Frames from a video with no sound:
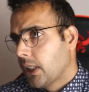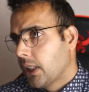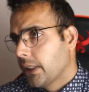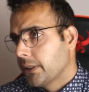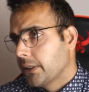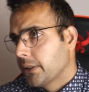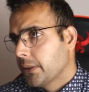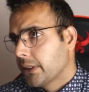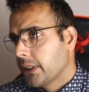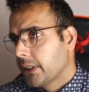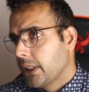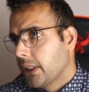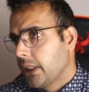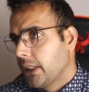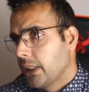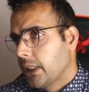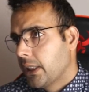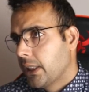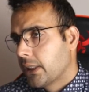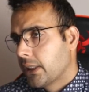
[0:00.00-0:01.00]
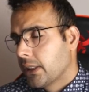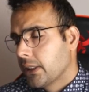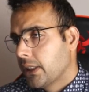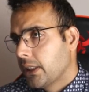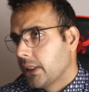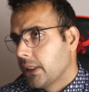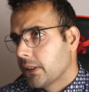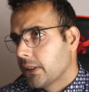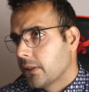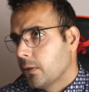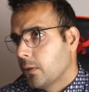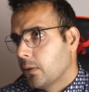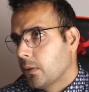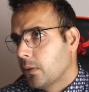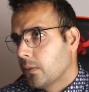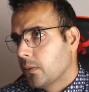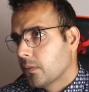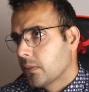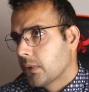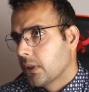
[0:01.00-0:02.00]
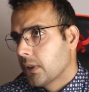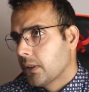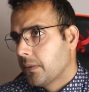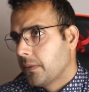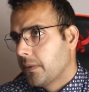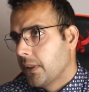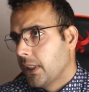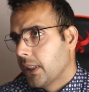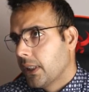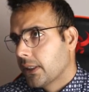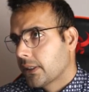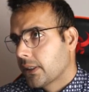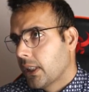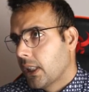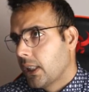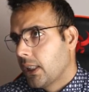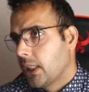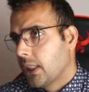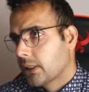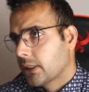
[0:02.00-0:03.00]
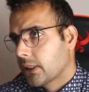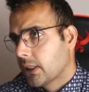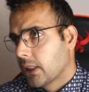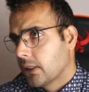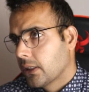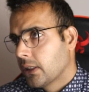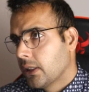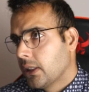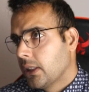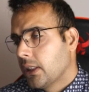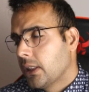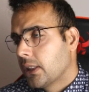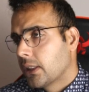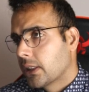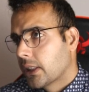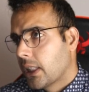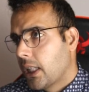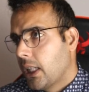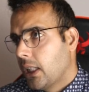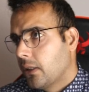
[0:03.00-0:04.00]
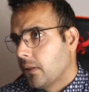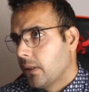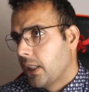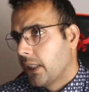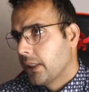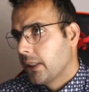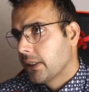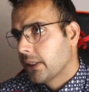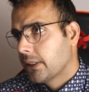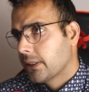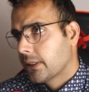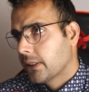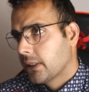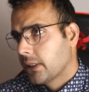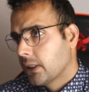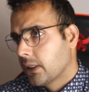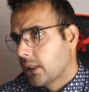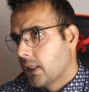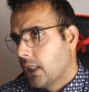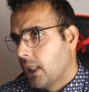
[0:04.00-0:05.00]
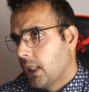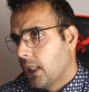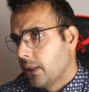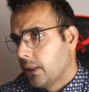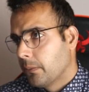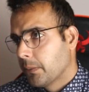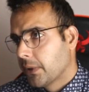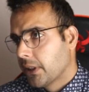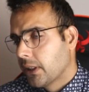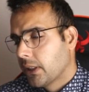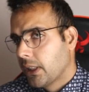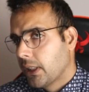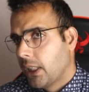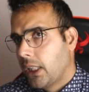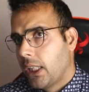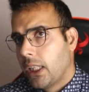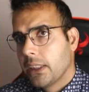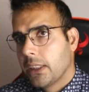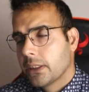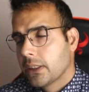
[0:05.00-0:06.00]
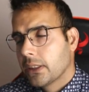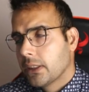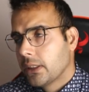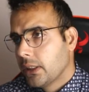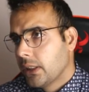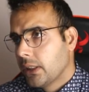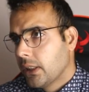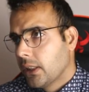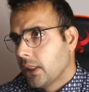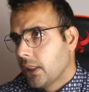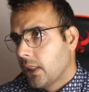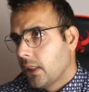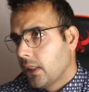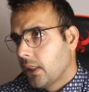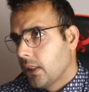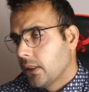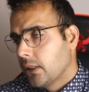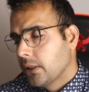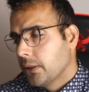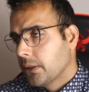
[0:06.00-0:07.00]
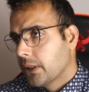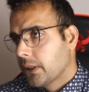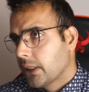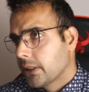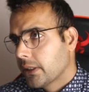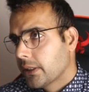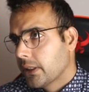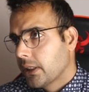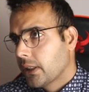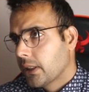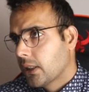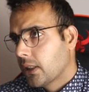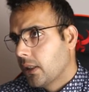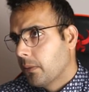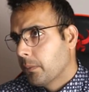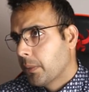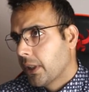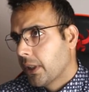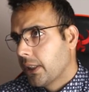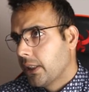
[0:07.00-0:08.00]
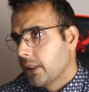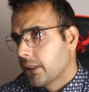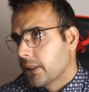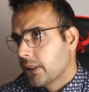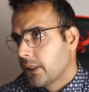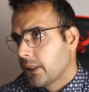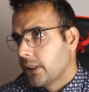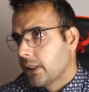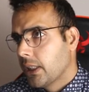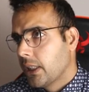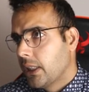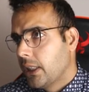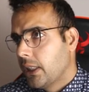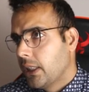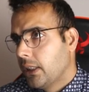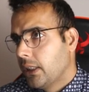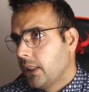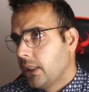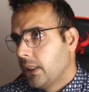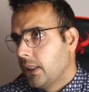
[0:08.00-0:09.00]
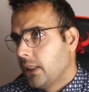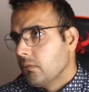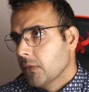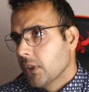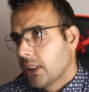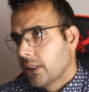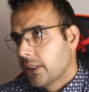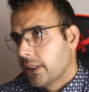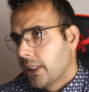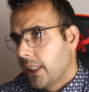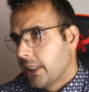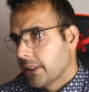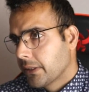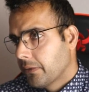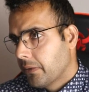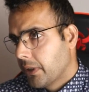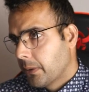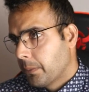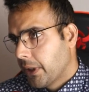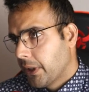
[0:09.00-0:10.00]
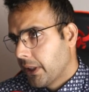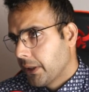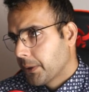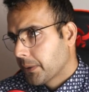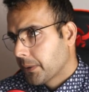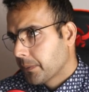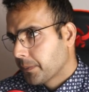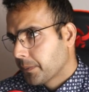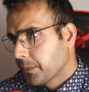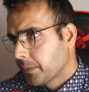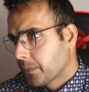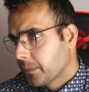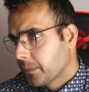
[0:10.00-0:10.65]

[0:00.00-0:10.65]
as you see here, there is no flex direction raw and it's in column, and you can see the component in the transfer page.